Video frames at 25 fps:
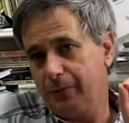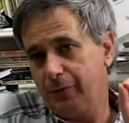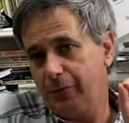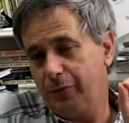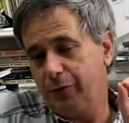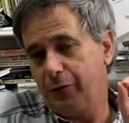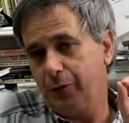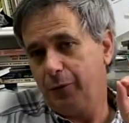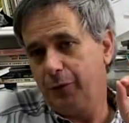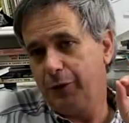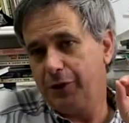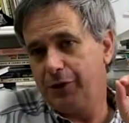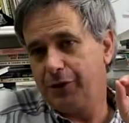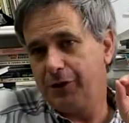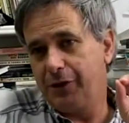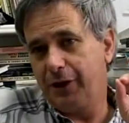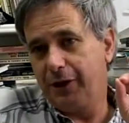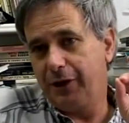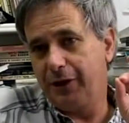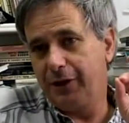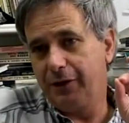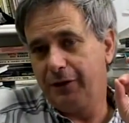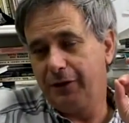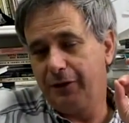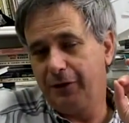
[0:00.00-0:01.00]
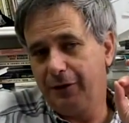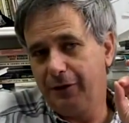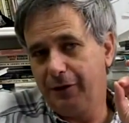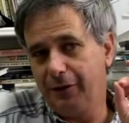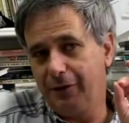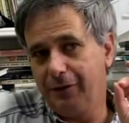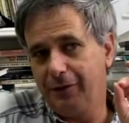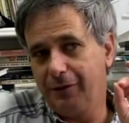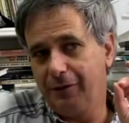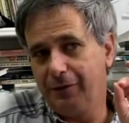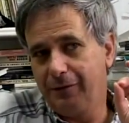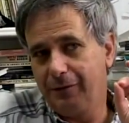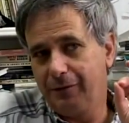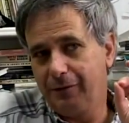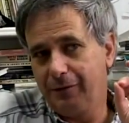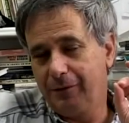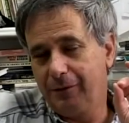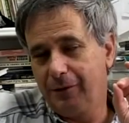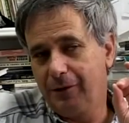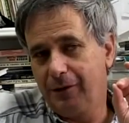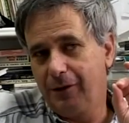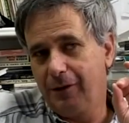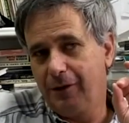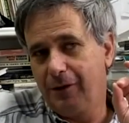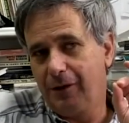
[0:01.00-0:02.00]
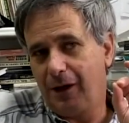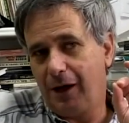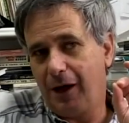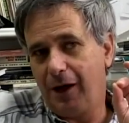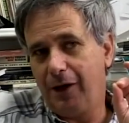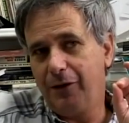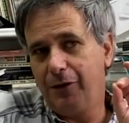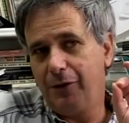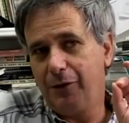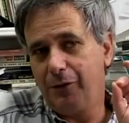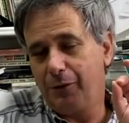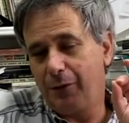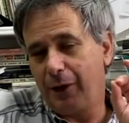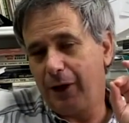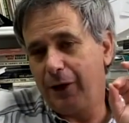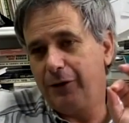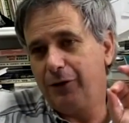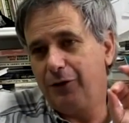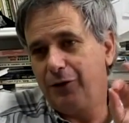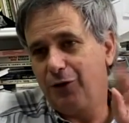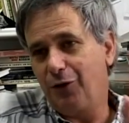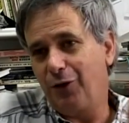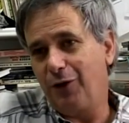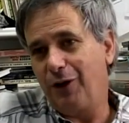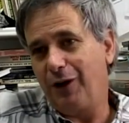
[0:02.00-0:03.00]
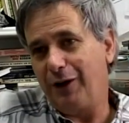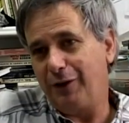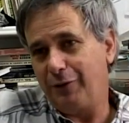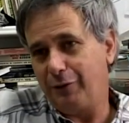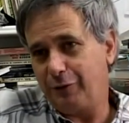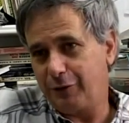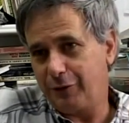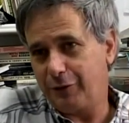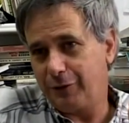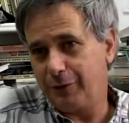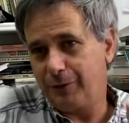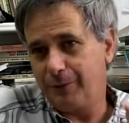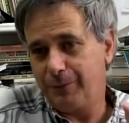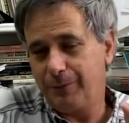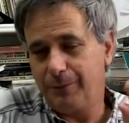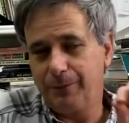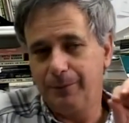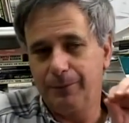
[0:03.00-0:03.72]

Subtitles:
from which they can turn either right or left.